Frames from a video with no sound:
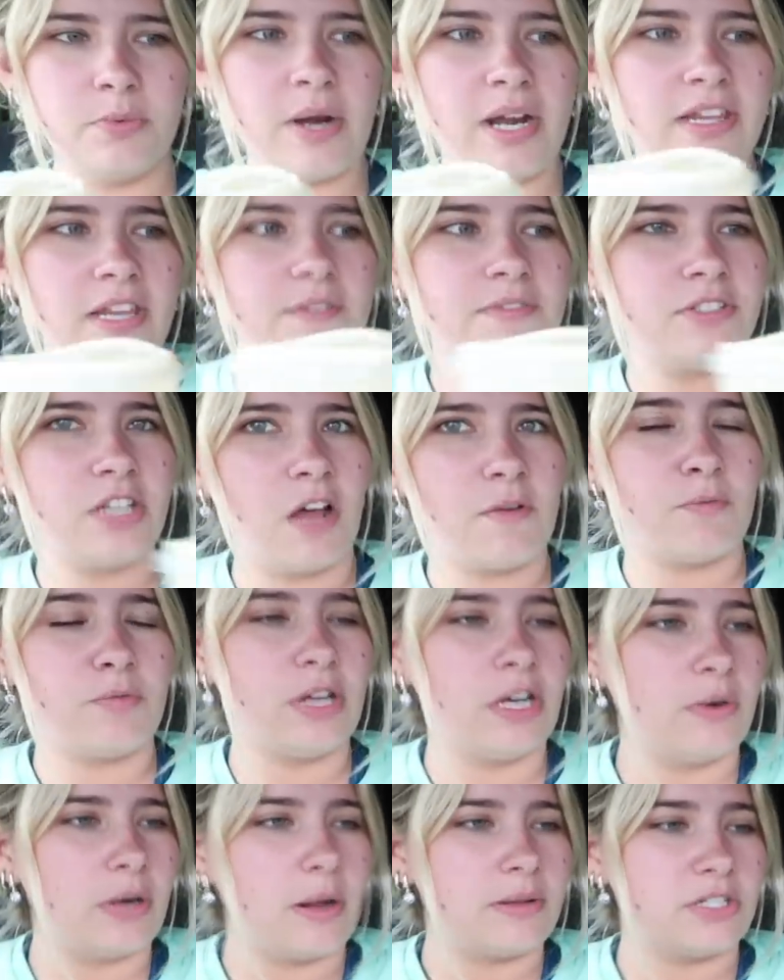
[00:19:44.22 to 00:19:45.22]
where I lived sophomore
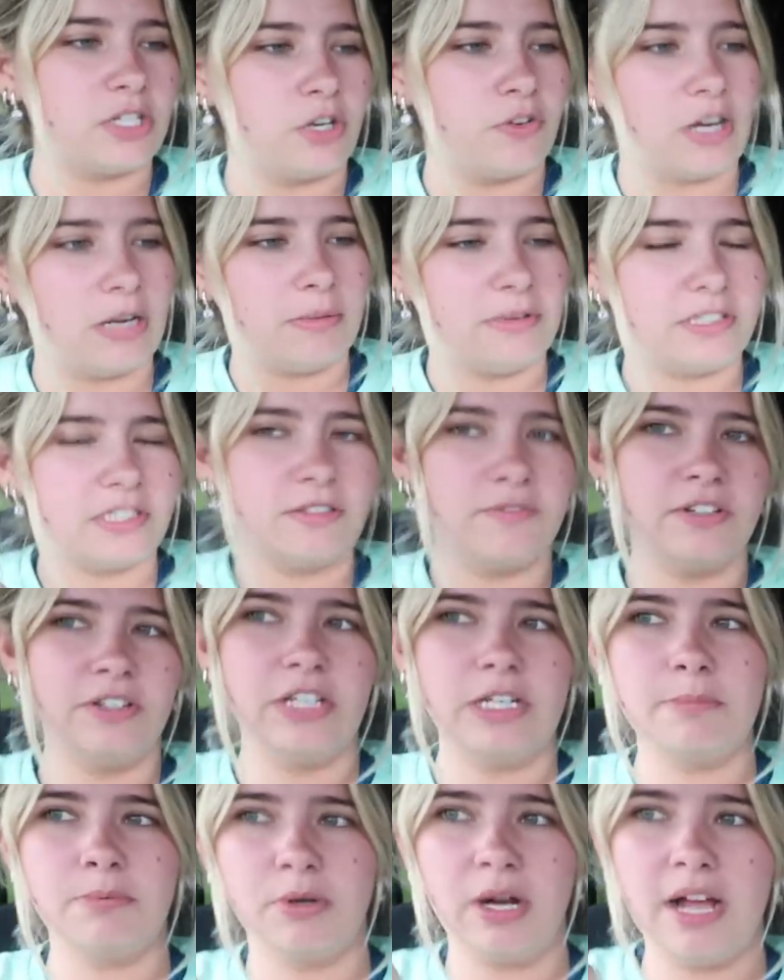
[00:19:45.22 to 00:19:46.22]
year when I was incredibly
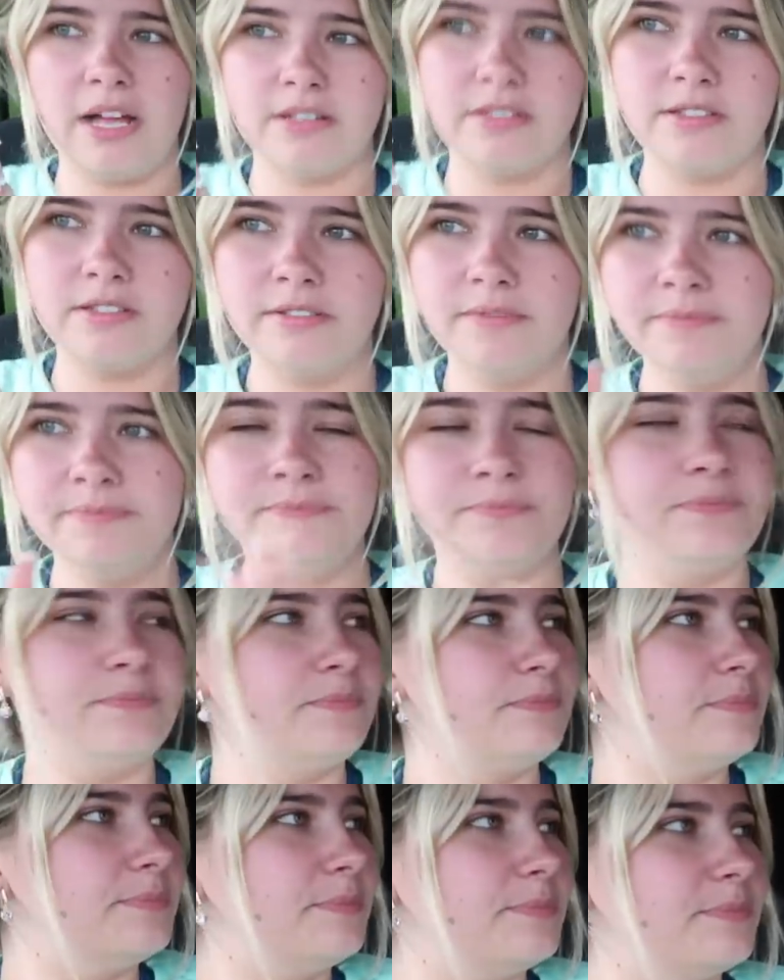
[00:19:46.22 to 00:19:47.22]
severely depressed.
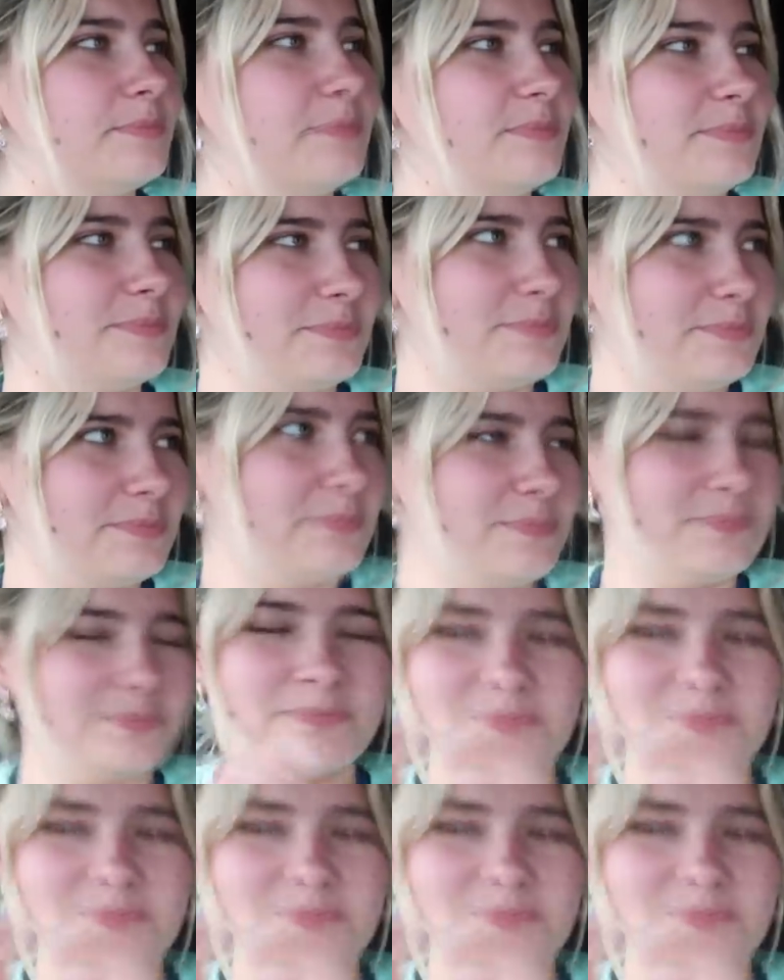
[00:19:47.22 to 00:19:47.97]
Yeah.